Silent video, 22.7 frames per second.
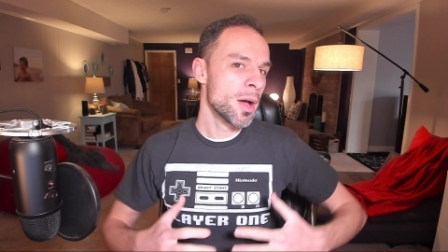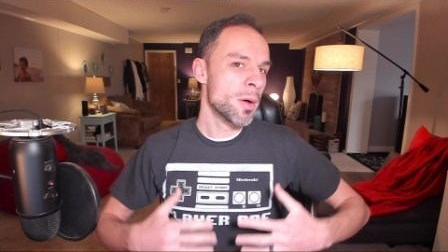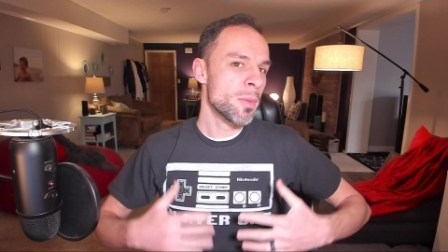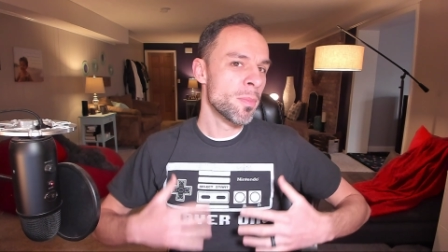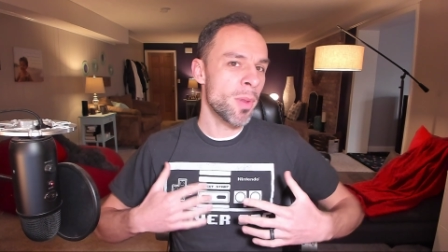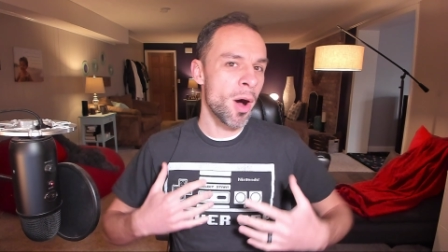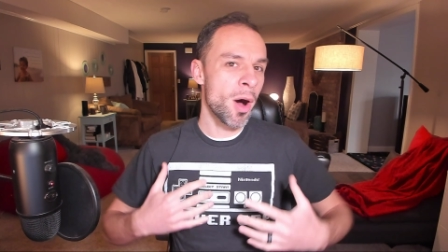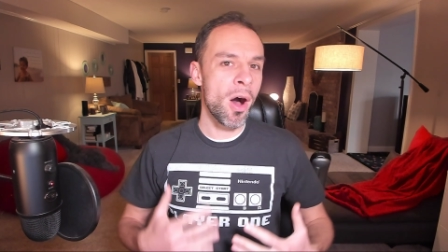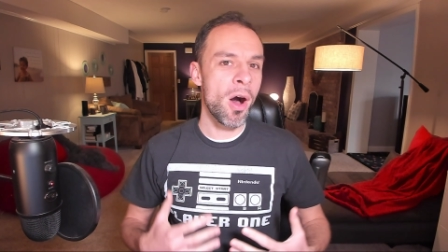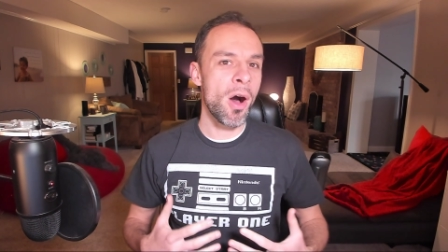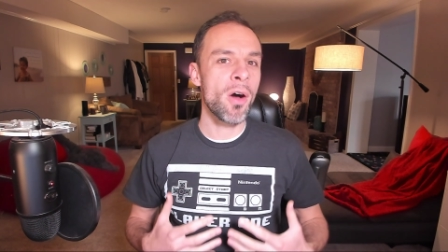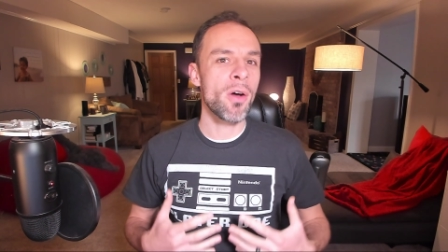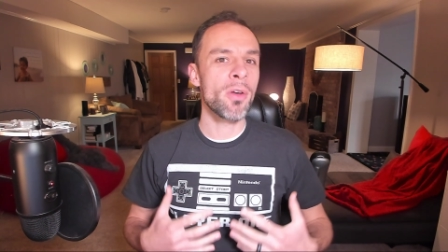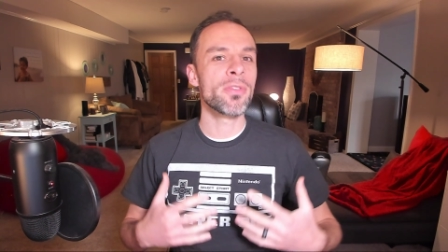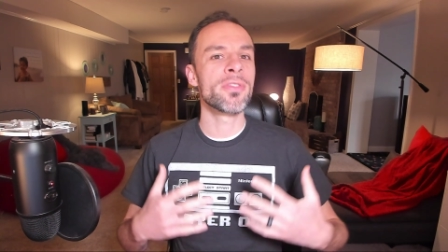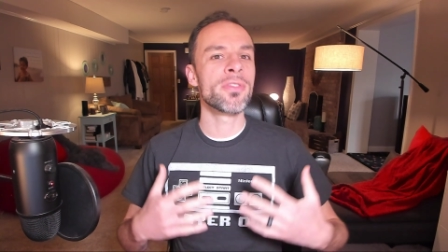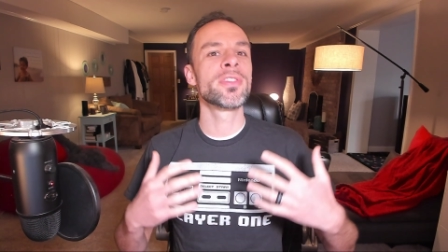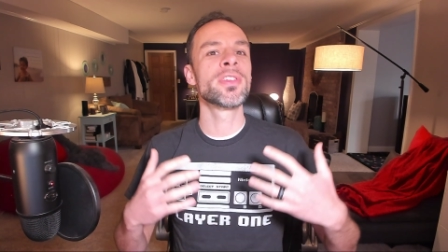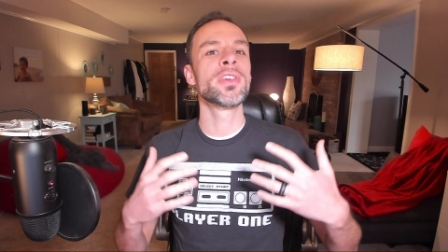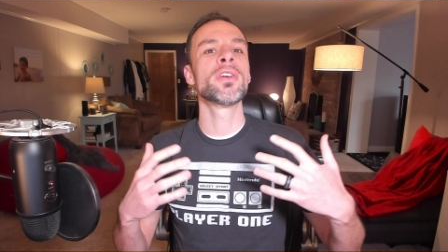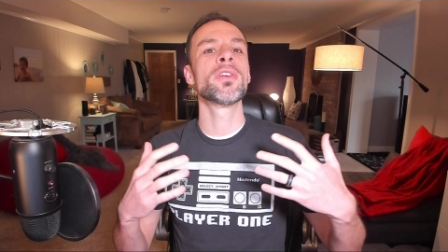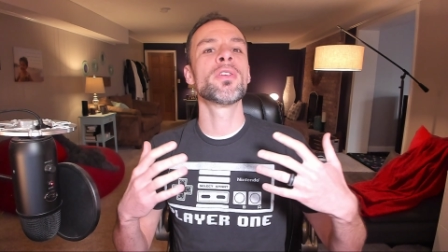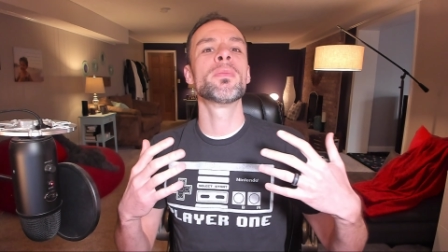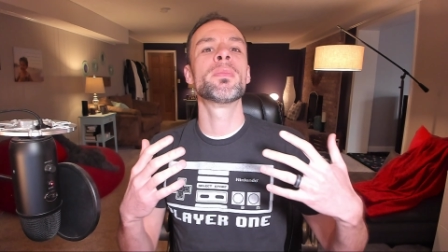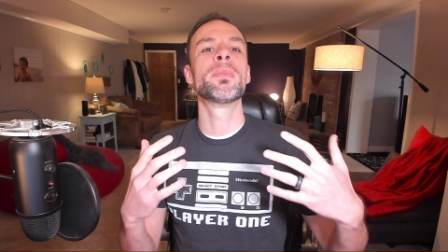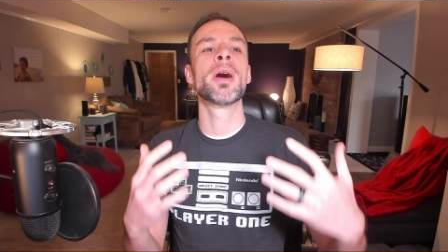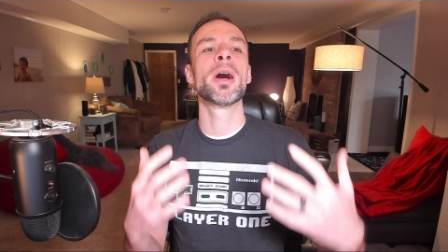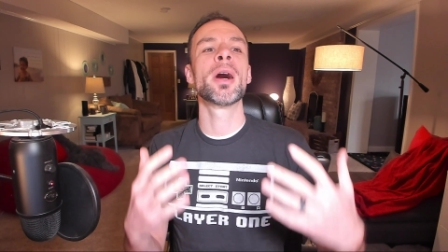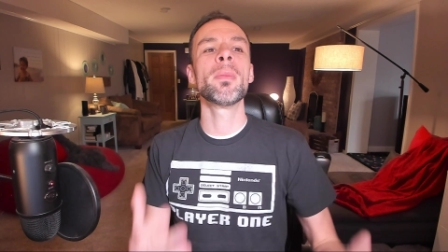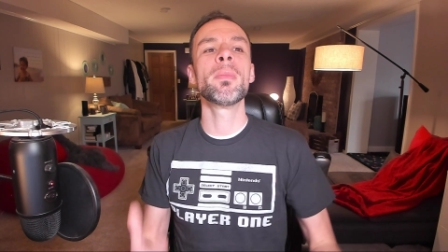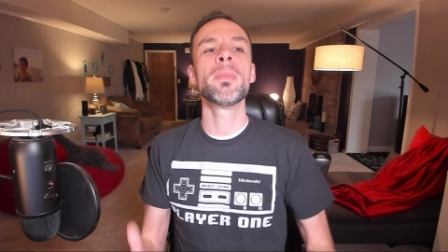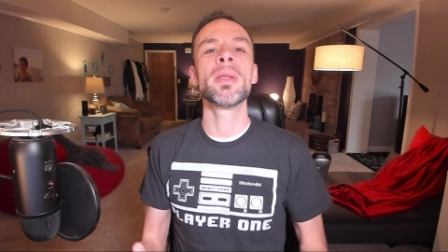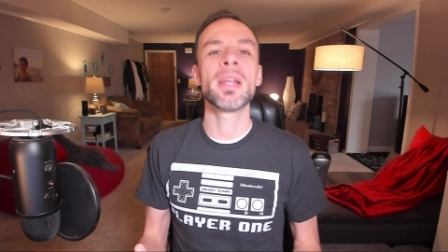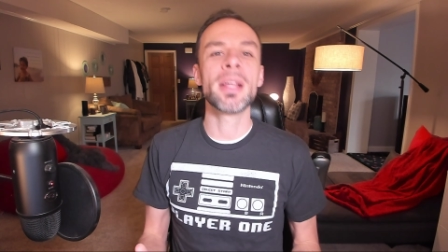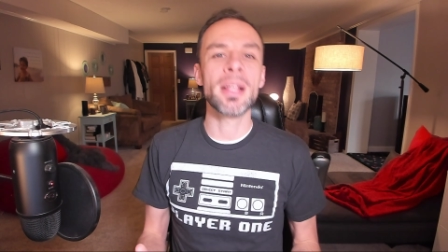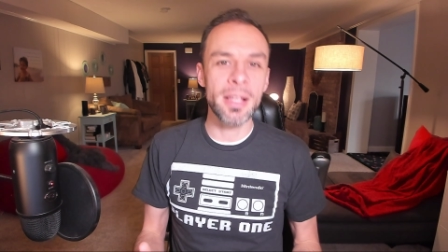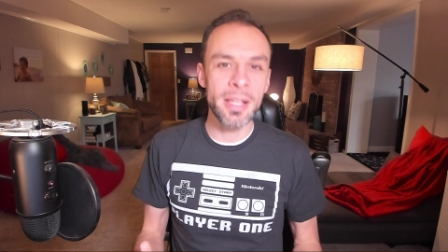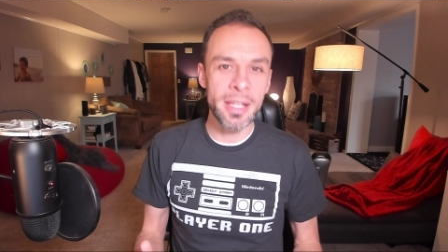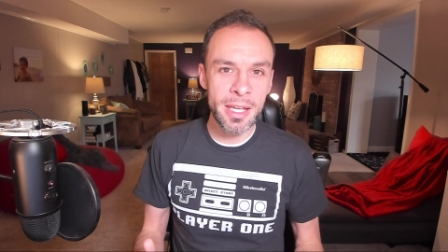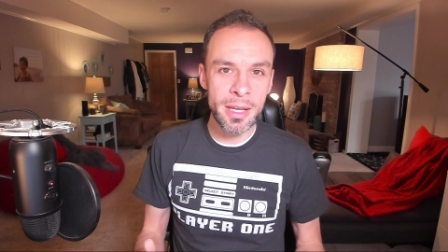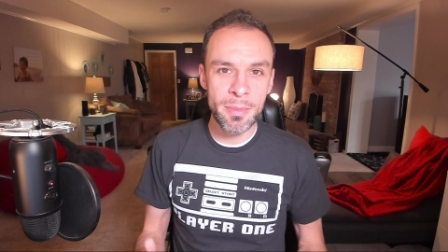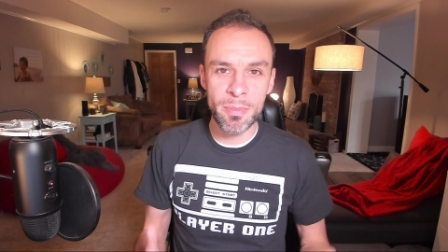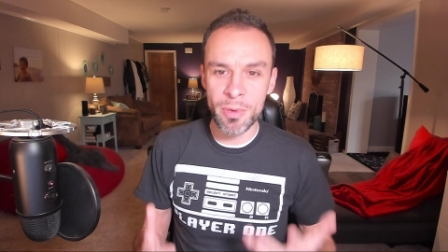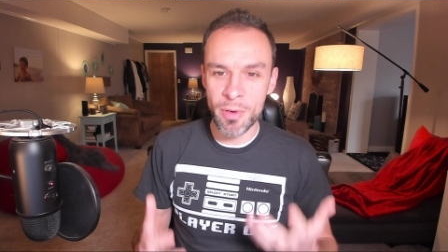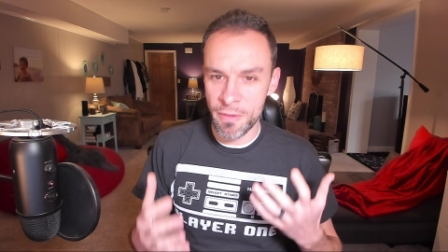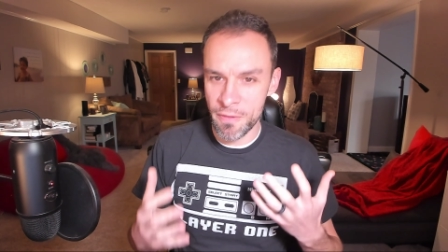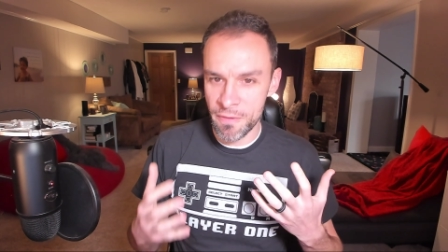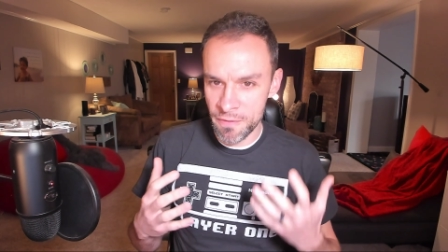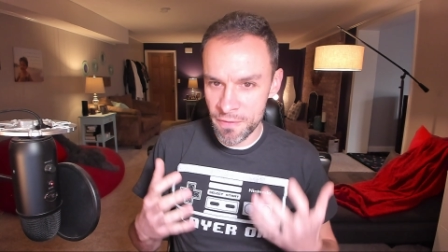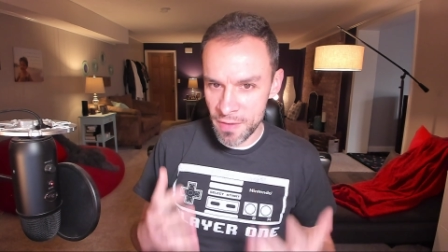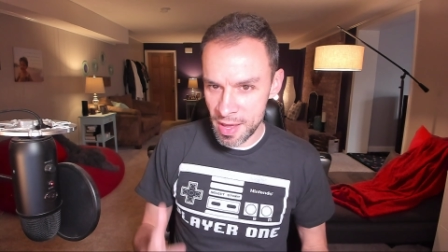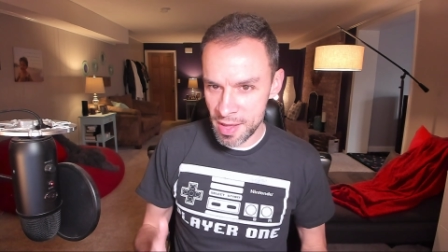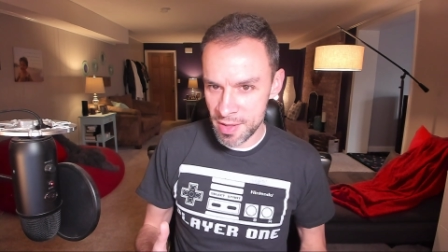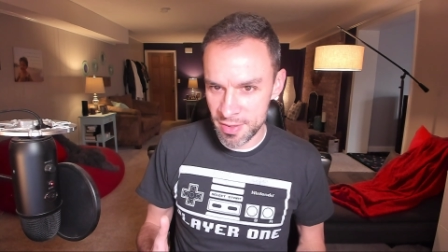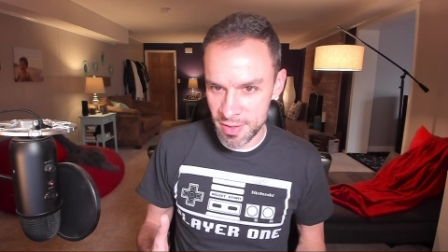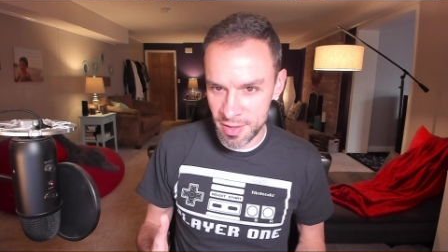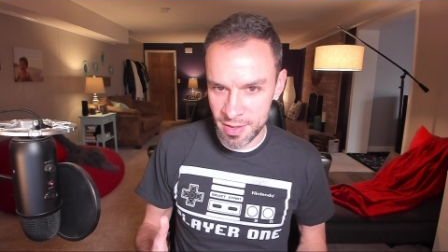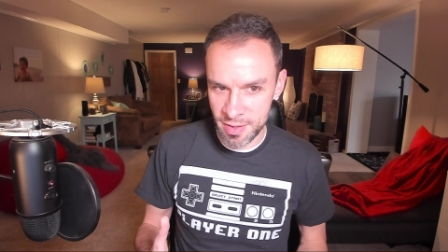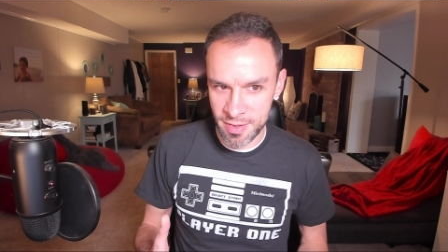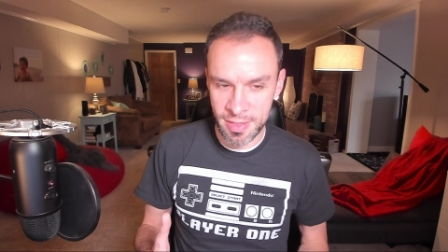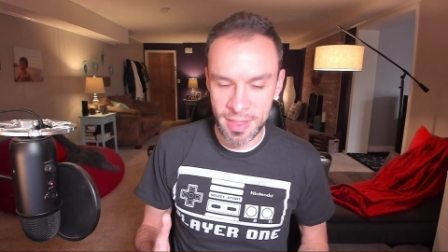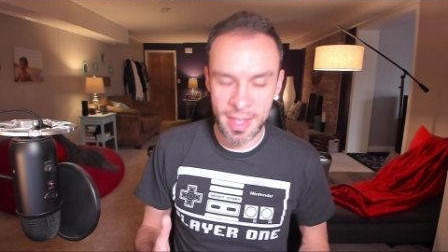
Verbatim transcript: Paul still publicly professes